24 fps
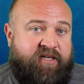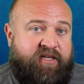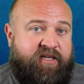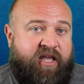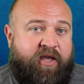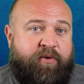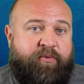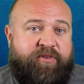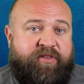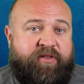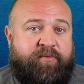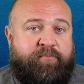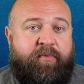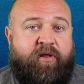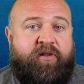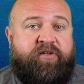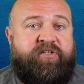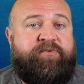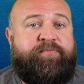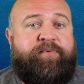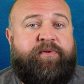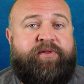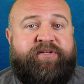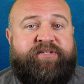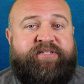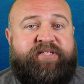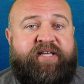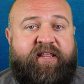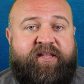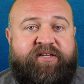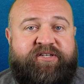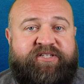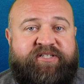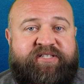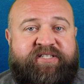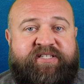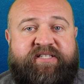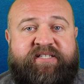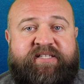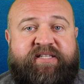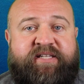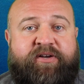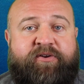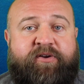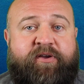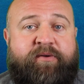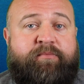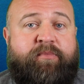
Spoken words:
and with the multiple intelligences theory,